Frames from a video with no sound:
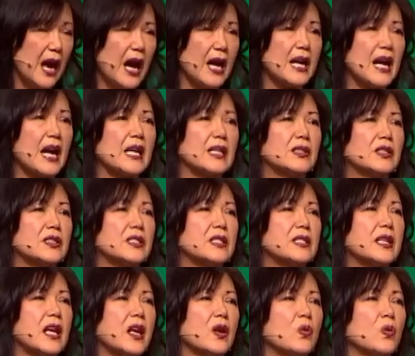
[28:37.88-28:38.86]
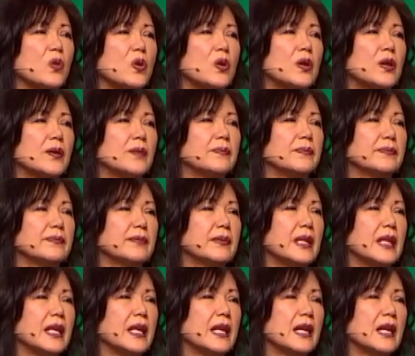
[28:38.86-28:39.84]
I got to stay warm.
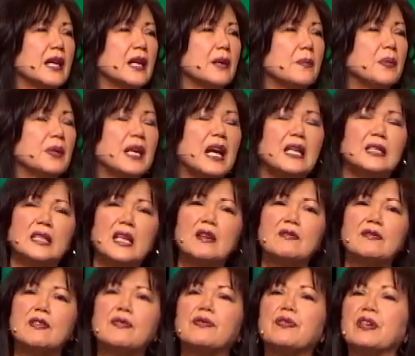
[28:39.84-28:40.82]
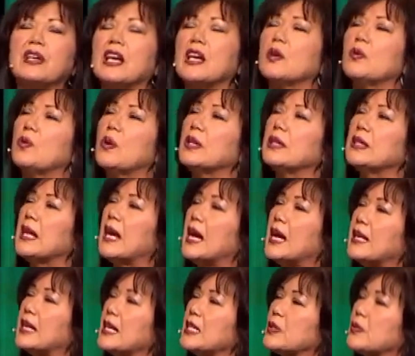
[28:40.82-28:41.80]
But I'll never forget one
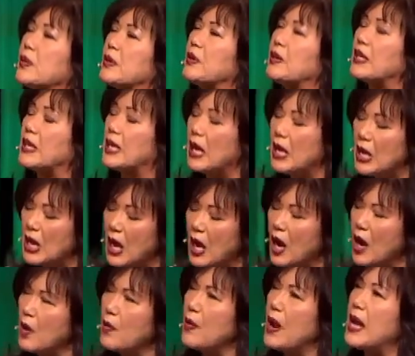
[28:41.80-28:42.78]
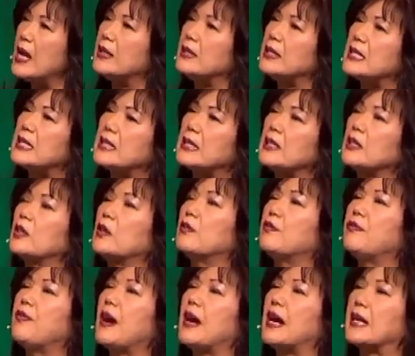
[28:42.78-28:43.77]
night as we were around this
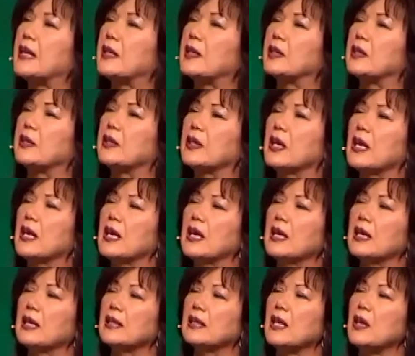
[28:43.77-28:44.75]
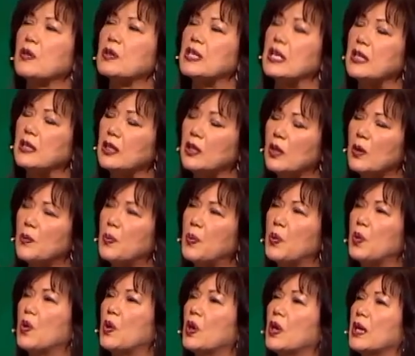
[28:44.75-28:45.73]
little fire, there was a little
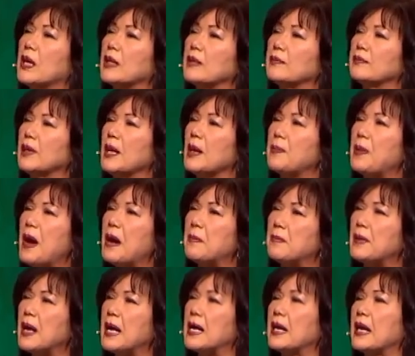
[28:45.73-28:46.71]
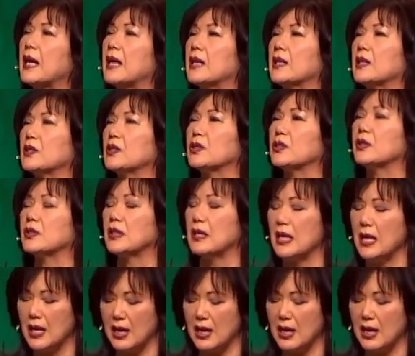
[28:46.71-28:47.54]
boy about my age.